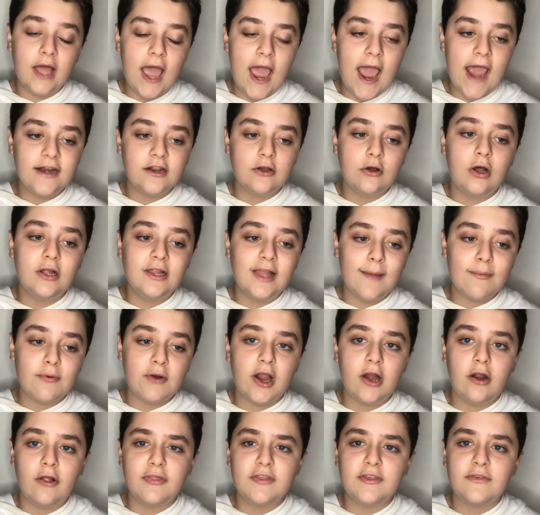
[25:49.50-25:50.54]
and I'll
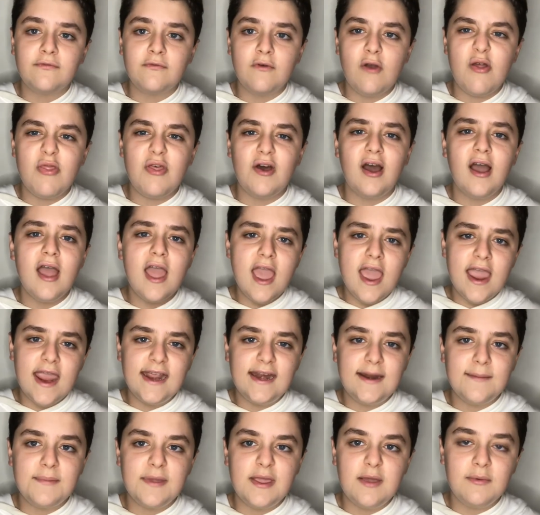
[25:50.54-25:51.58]
elaborate on this further in
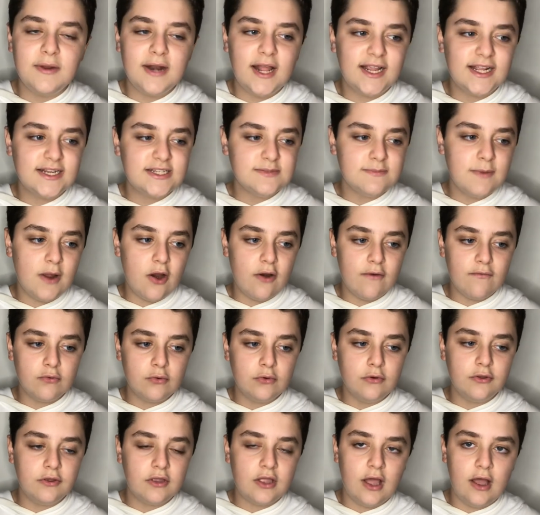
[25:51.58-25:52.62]
a bit when I get to my
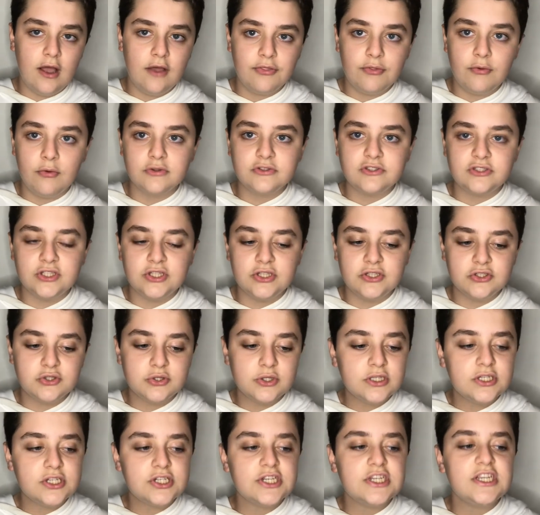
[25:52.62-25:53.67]
overall uh, thoughts on the
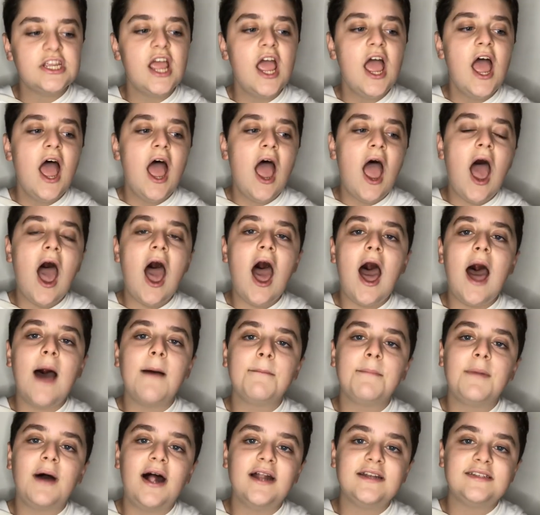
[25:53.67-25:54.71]
trilogy. Um,
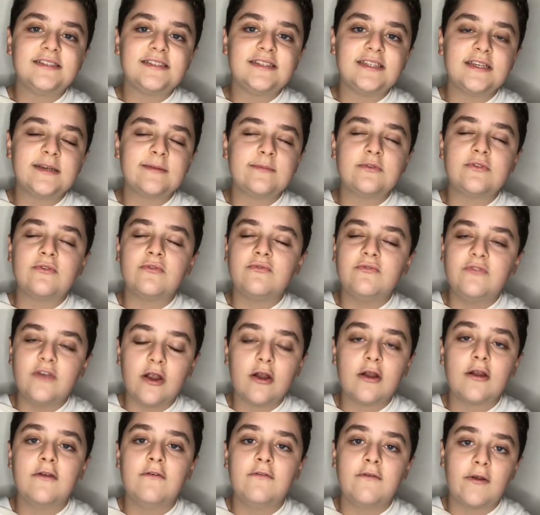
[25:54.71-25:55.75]
but I do think it was
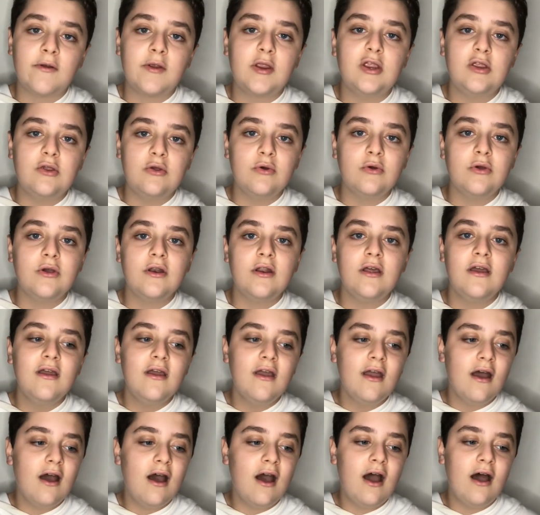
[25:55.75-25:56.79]
very, very good.
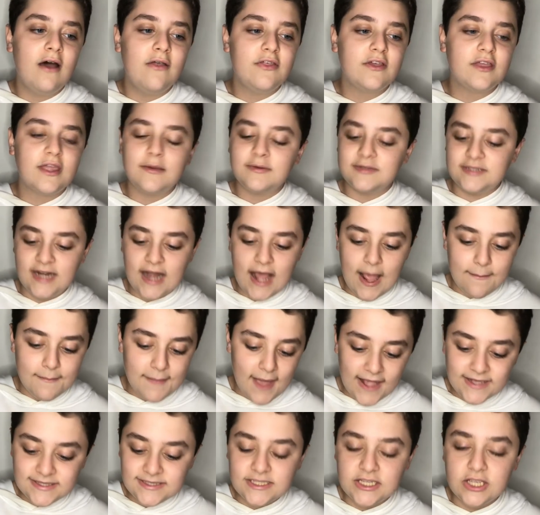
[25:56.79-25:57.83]
Uh, it was an
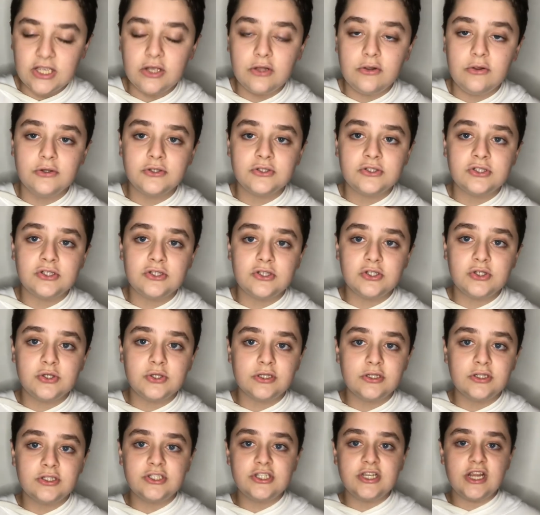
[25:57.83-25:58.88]
amazing conclusion to the
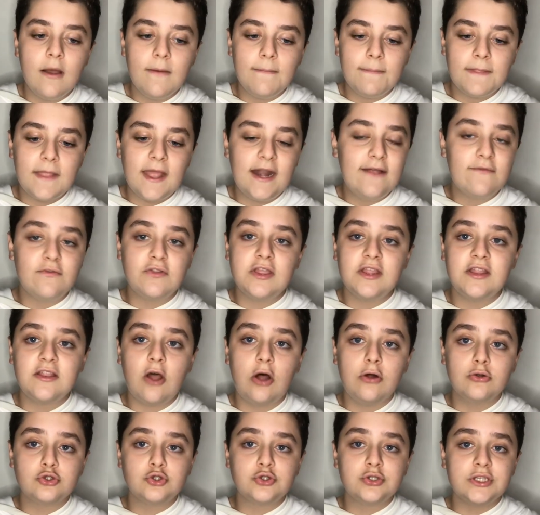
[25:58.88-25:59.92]
trilogy, and everything the
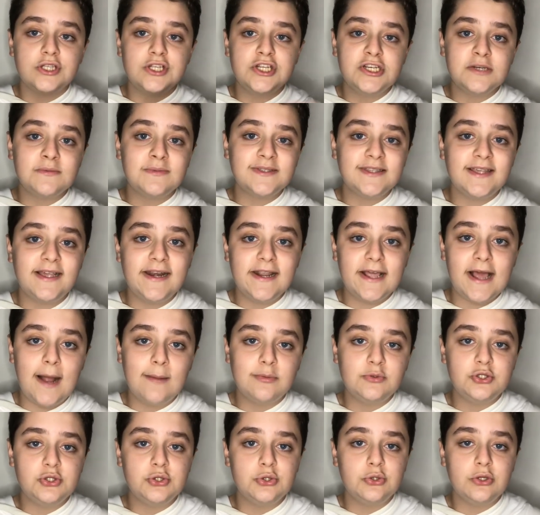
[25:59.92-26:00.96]
whole trilogy was leading up
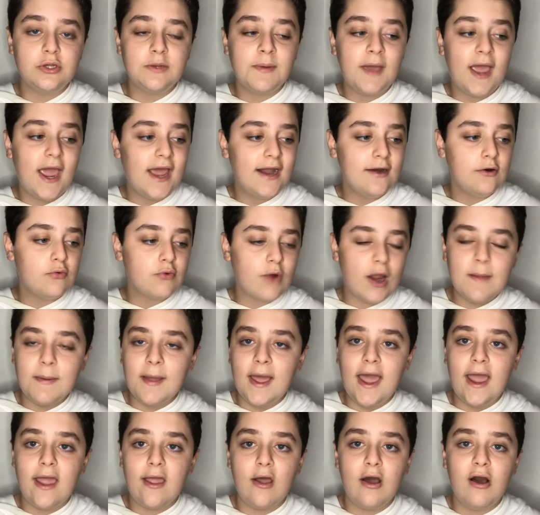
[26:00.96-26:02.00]
to. It had great
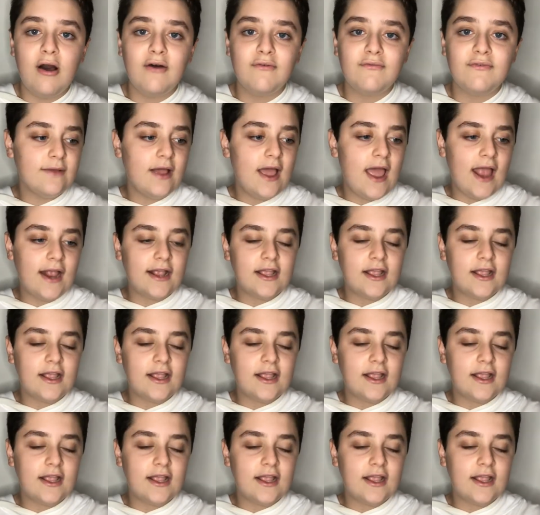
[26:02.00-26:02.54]
payoff and